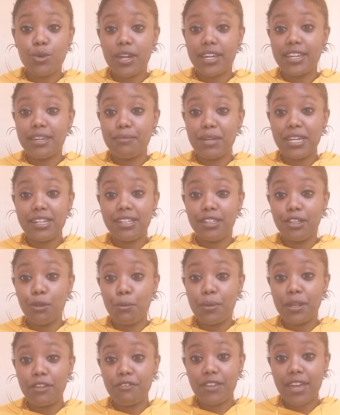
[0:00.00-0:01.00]
I can make a little
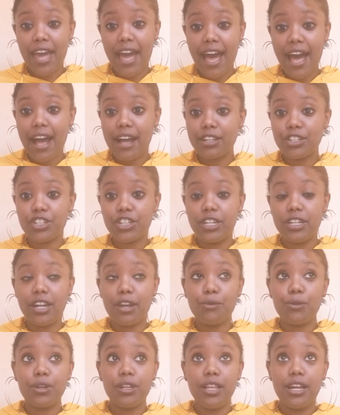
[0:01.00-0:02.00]
bit of cash, and I
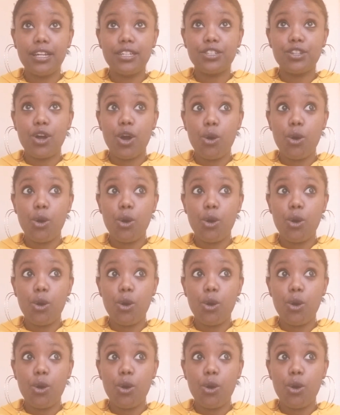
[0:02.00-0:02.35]
realized,